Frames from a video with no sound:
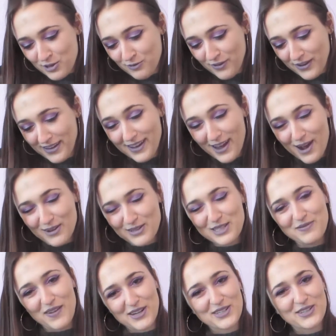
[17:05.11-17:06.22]
video,
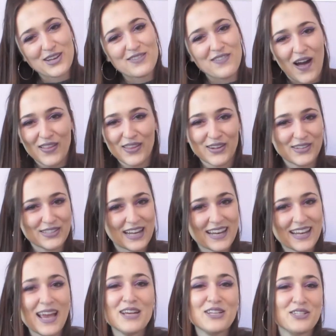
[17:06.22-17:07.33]
especially that little
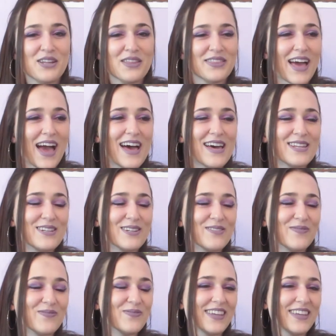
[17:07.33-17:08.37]
dedication at the end.